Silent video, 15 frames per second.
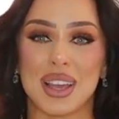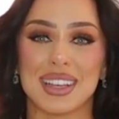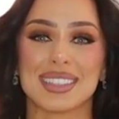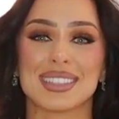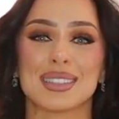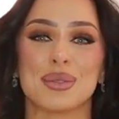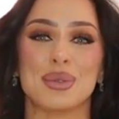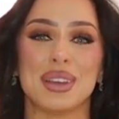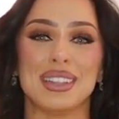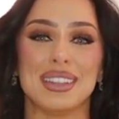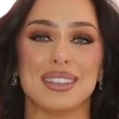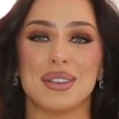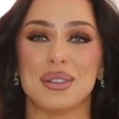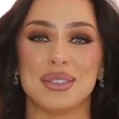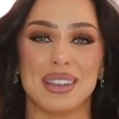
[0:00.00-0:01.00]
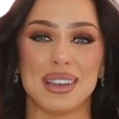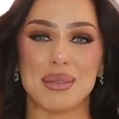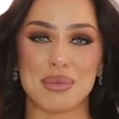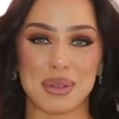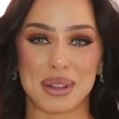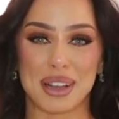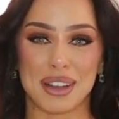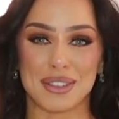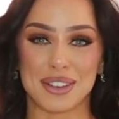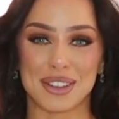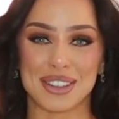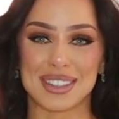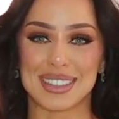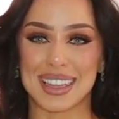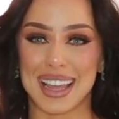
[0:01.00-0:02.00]
dress with only nipple
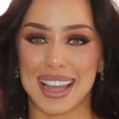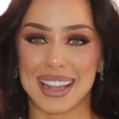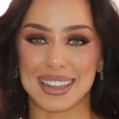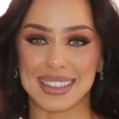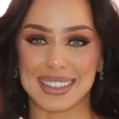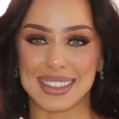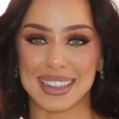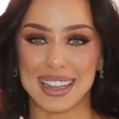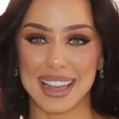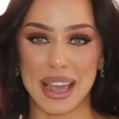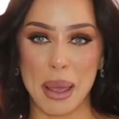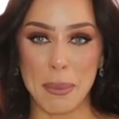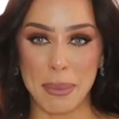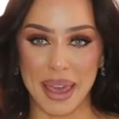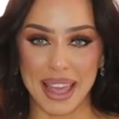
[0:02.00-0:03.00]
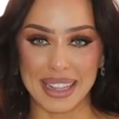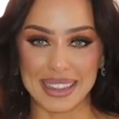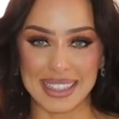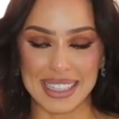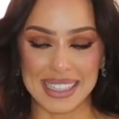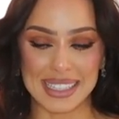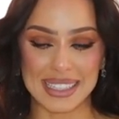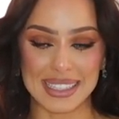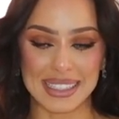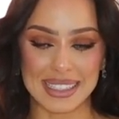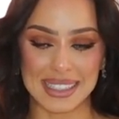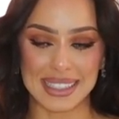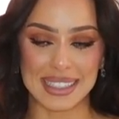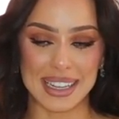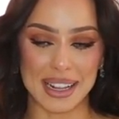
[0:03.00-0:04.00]
covers and panties.
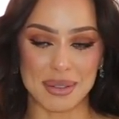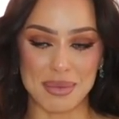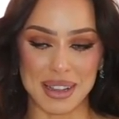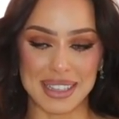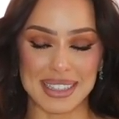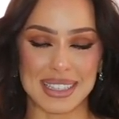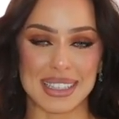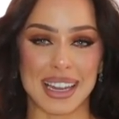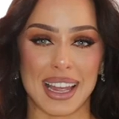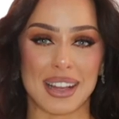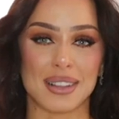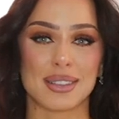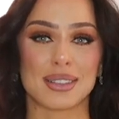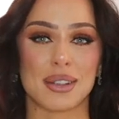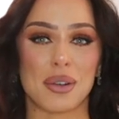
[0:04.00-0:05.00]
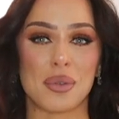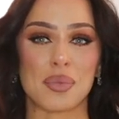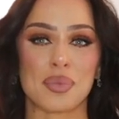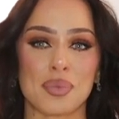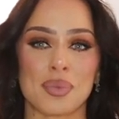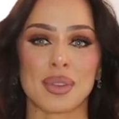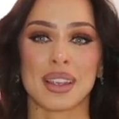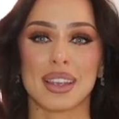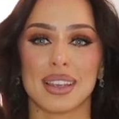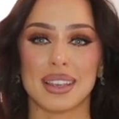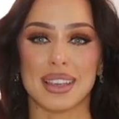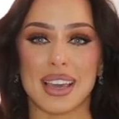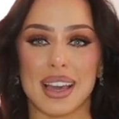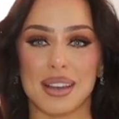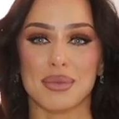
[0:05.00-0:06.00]
It's not my style, so
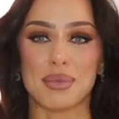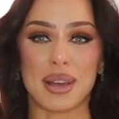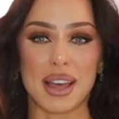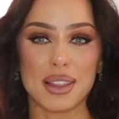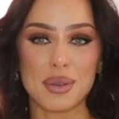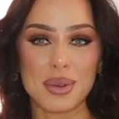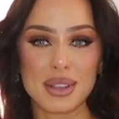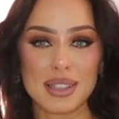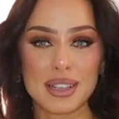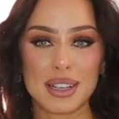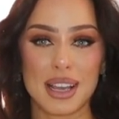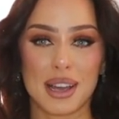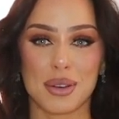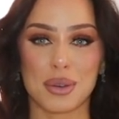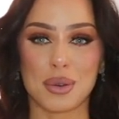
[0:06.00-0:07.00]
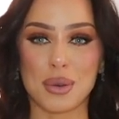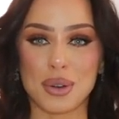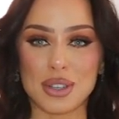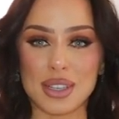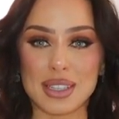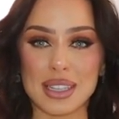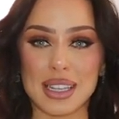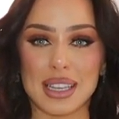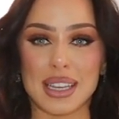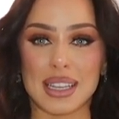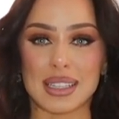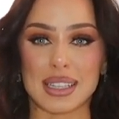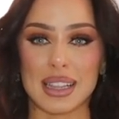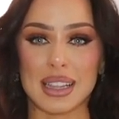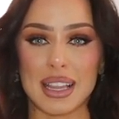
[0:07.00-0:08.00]
yeah. But otherwise, look how gorgeous it
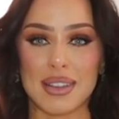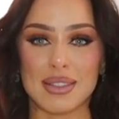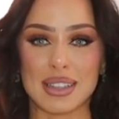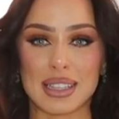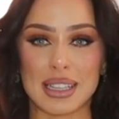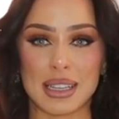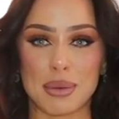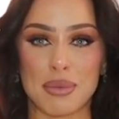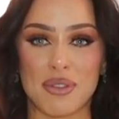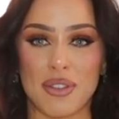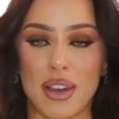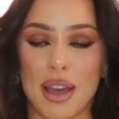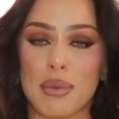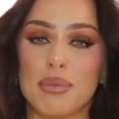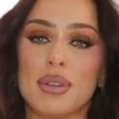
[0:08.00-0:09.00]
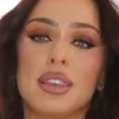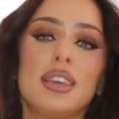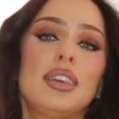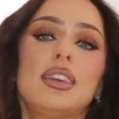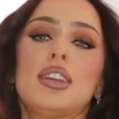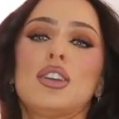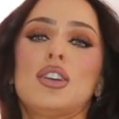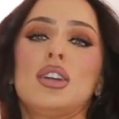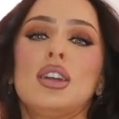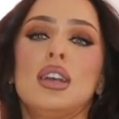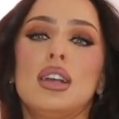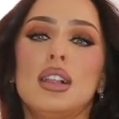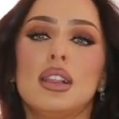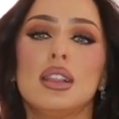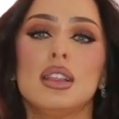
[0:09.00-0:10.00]
is. Lots of up fabric here.
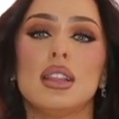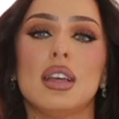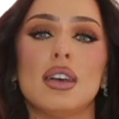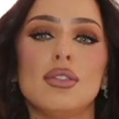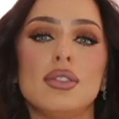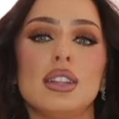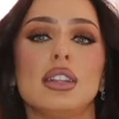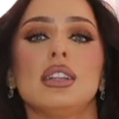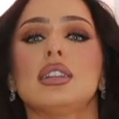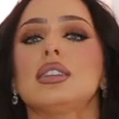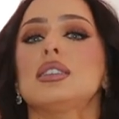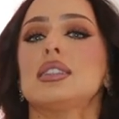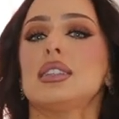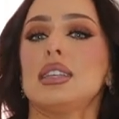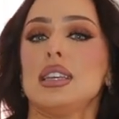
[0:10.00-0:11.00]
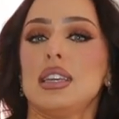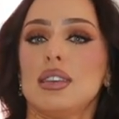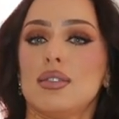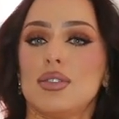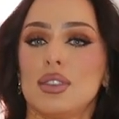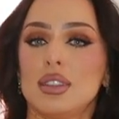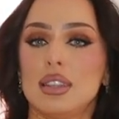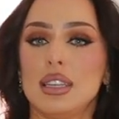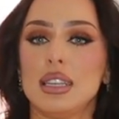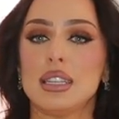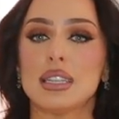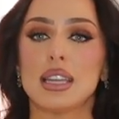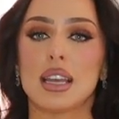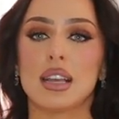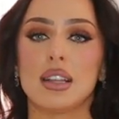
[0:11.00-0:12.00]
Love the little sleeve
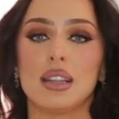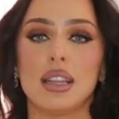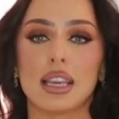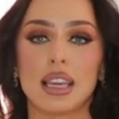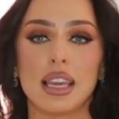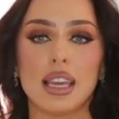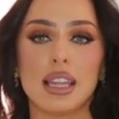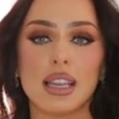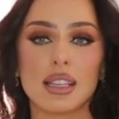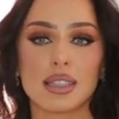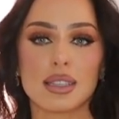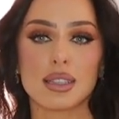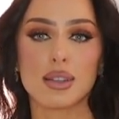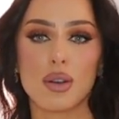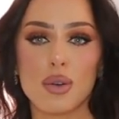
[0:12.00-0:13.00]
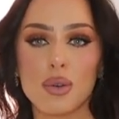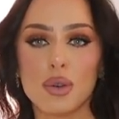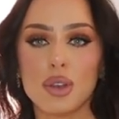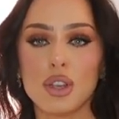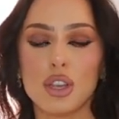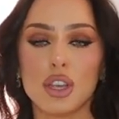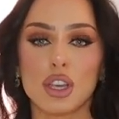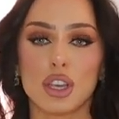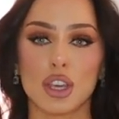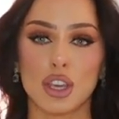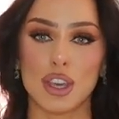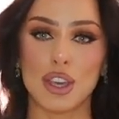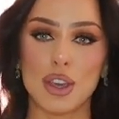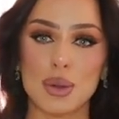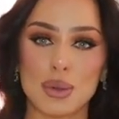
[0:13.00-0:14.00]
detail. Like it is so
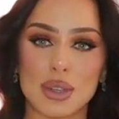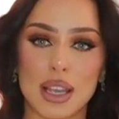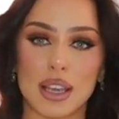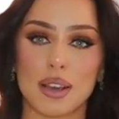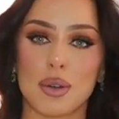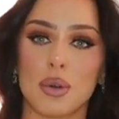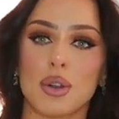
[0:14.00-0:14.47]
cute and